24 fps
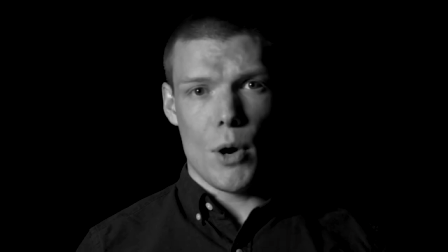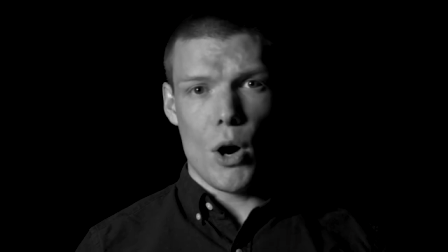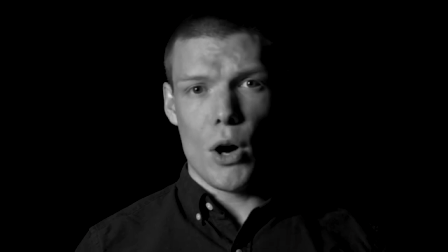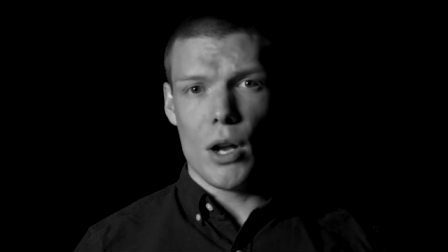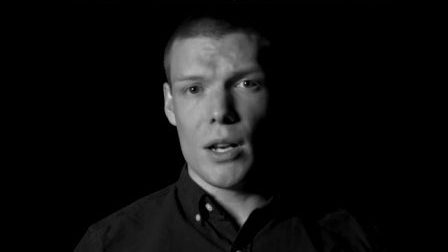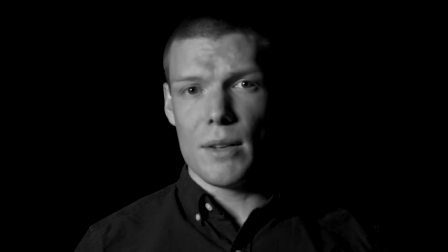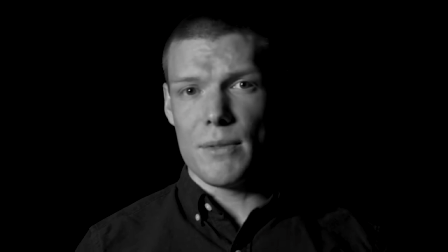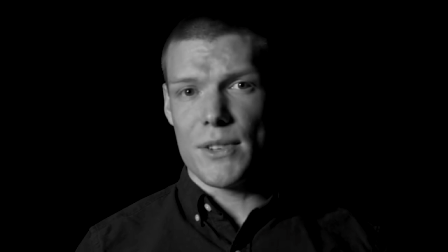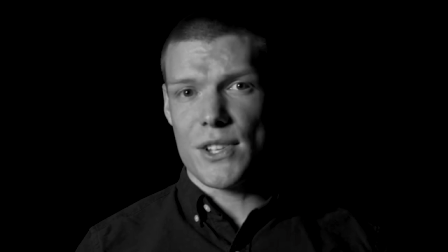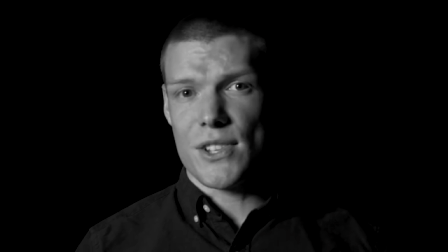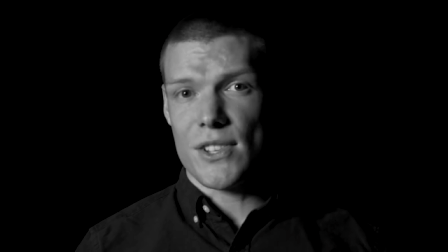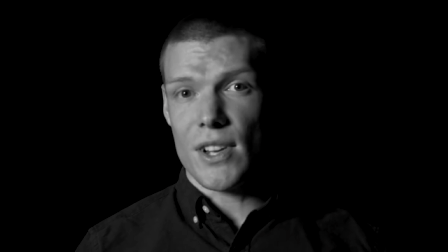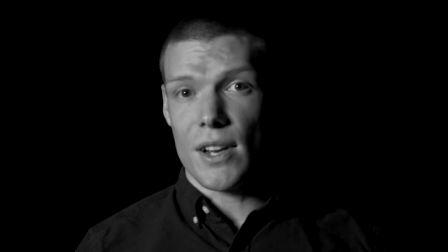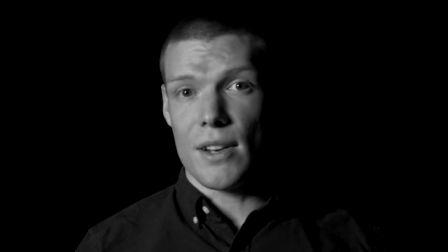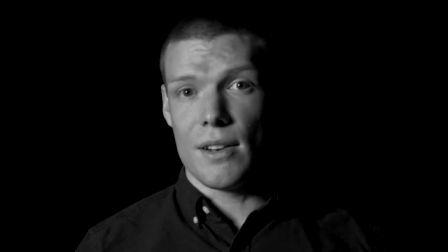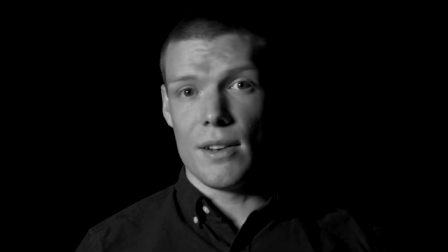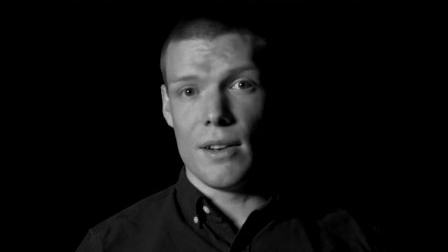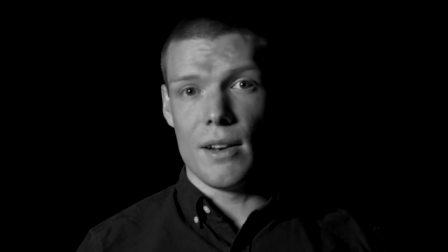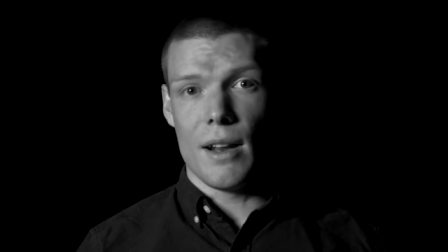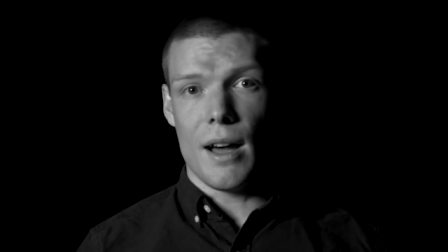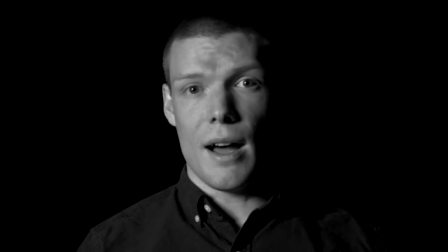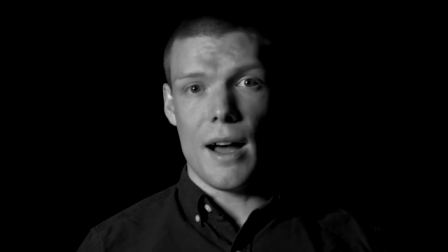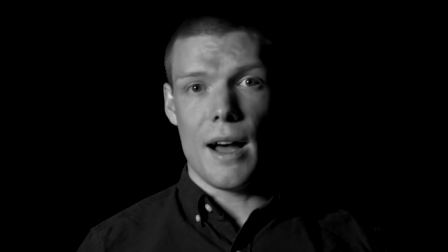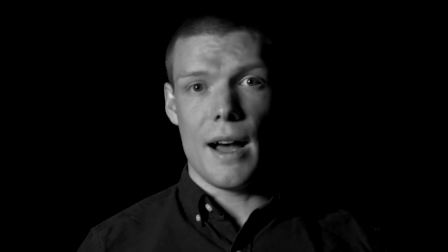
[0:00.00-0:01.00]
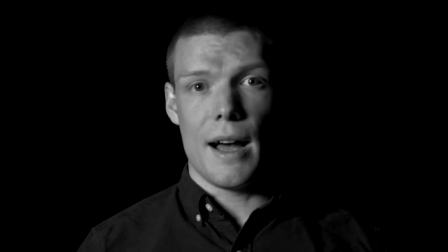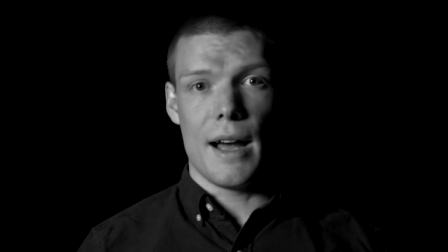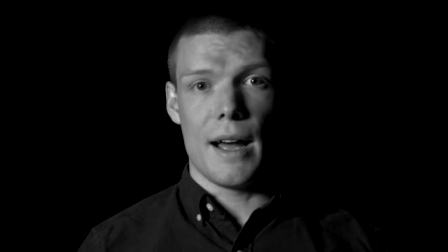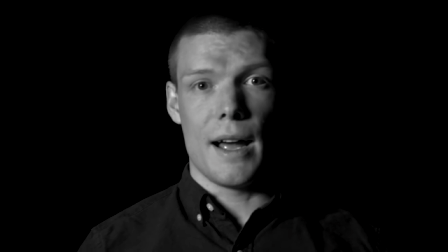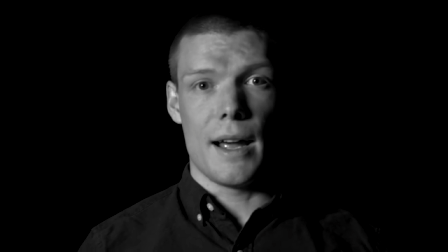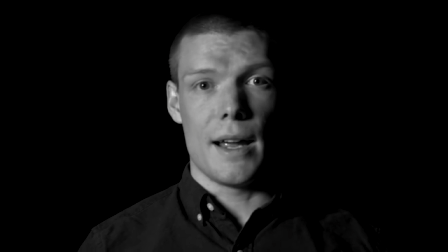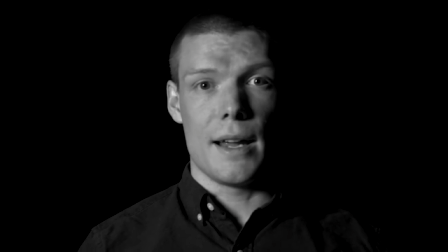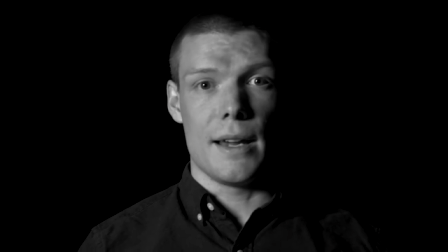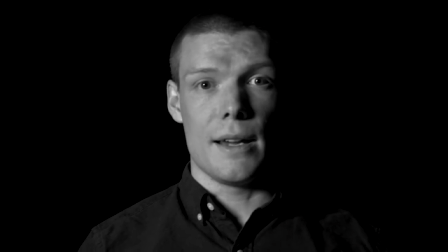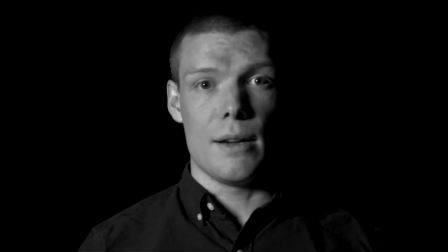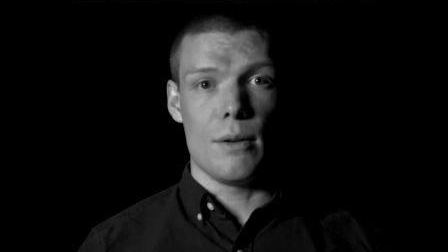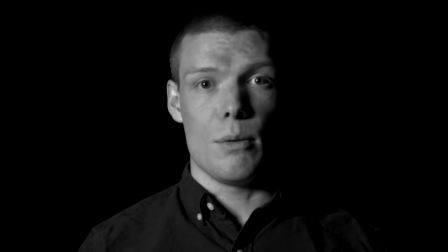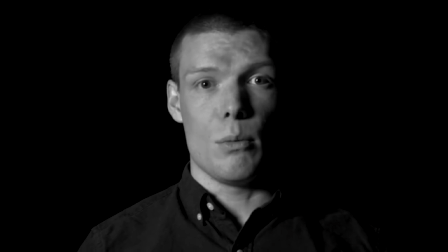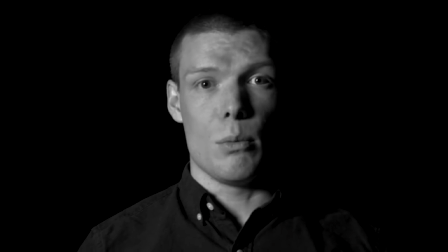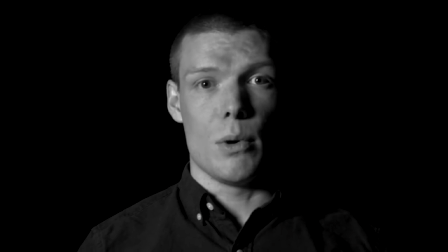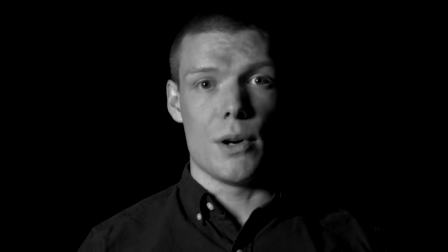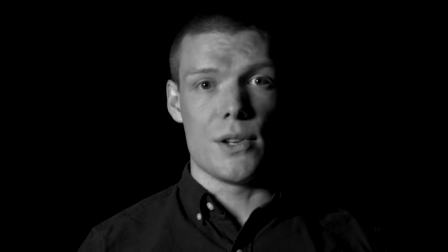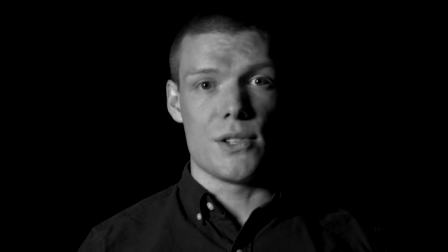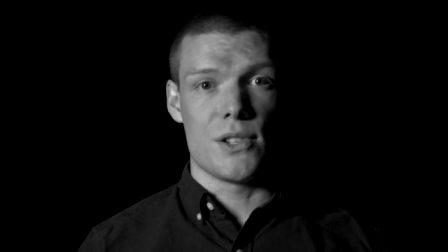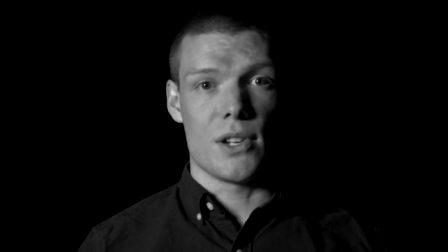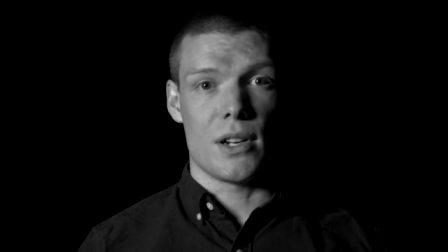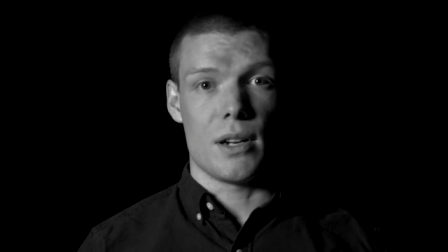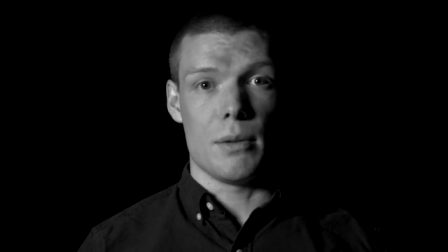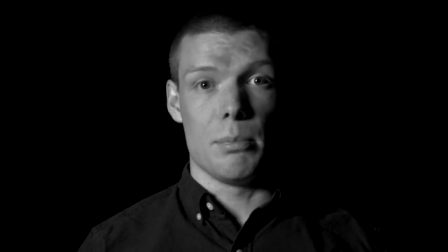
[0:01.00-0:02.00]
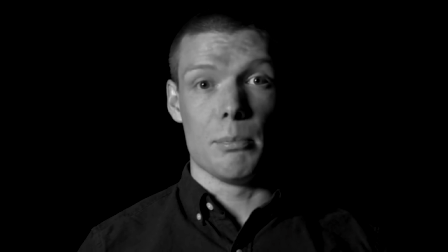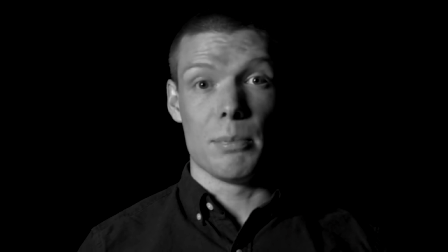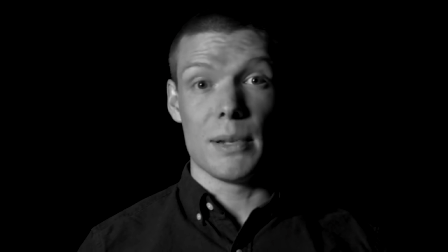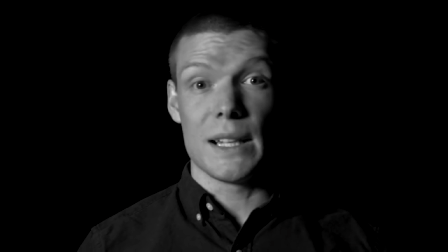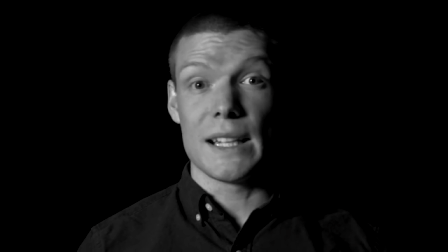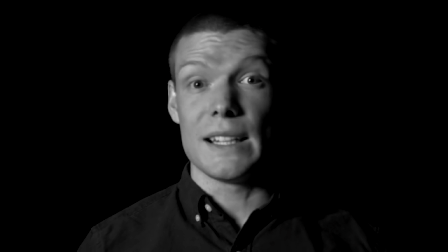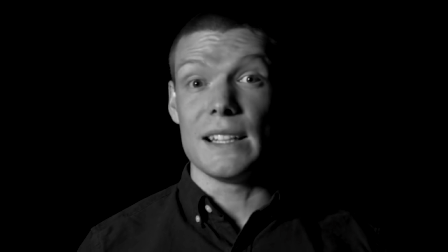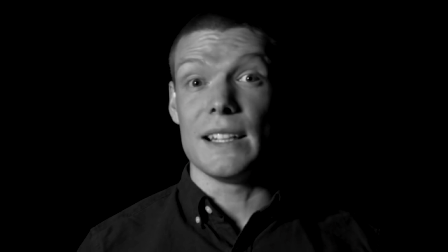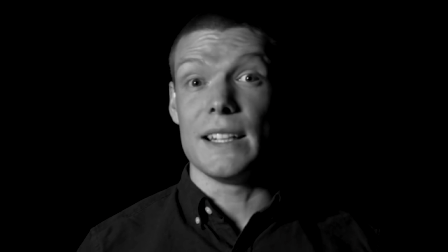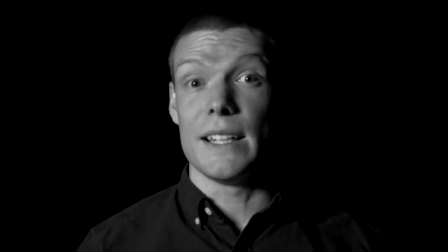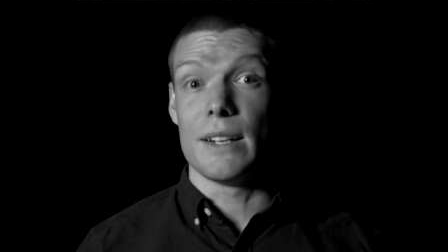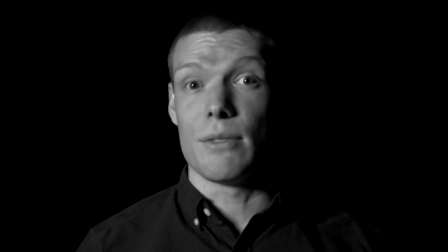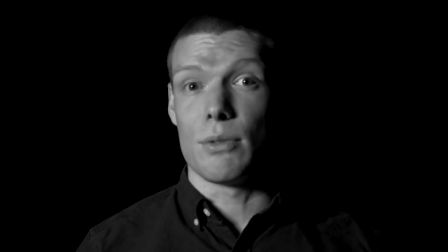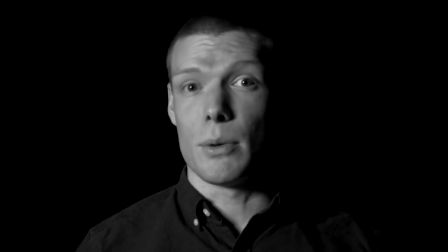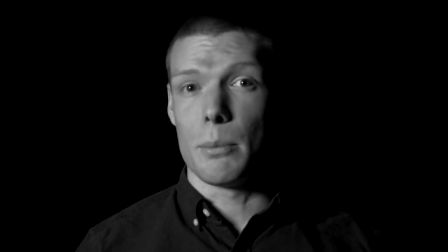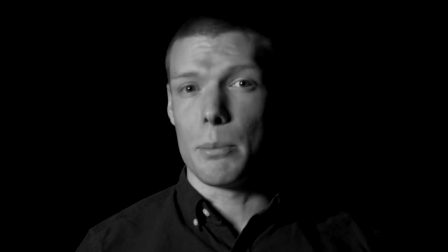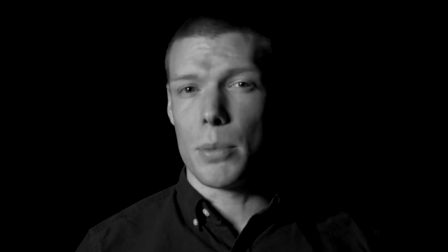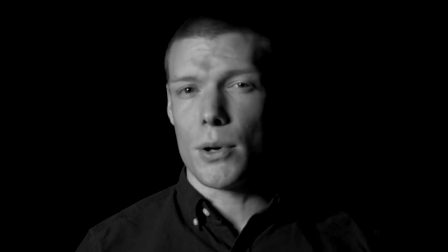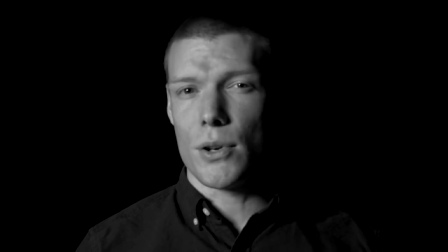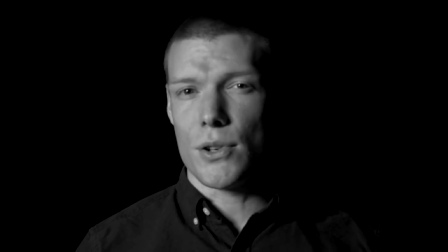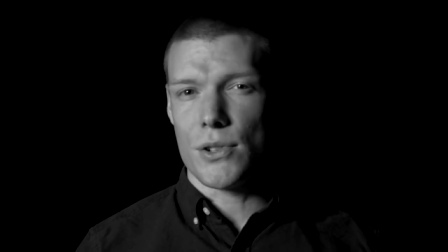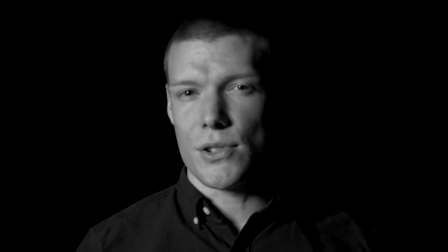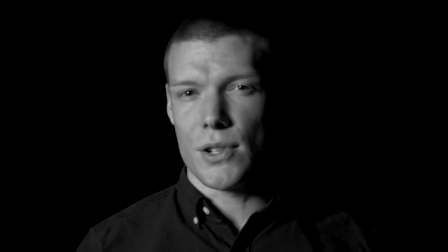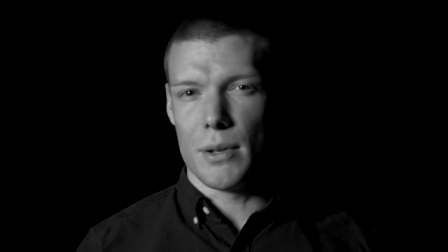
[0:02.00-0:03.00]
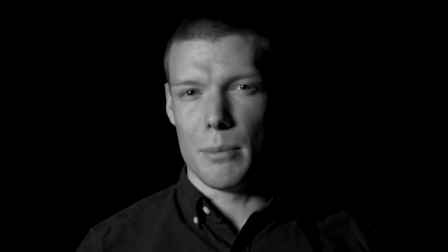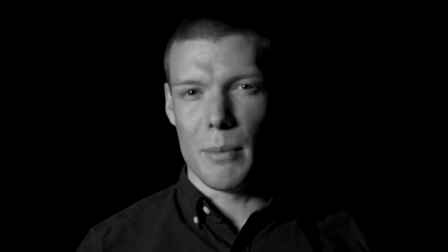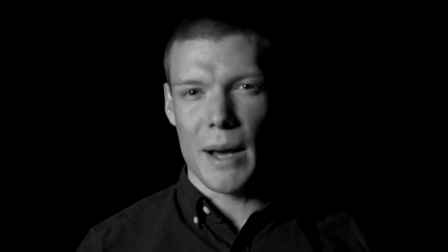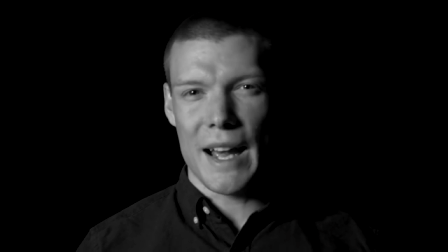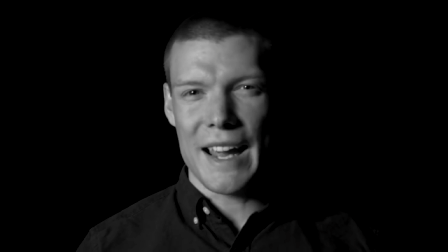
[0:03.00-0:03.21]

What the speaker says: All of a sudden, I was a completely different person.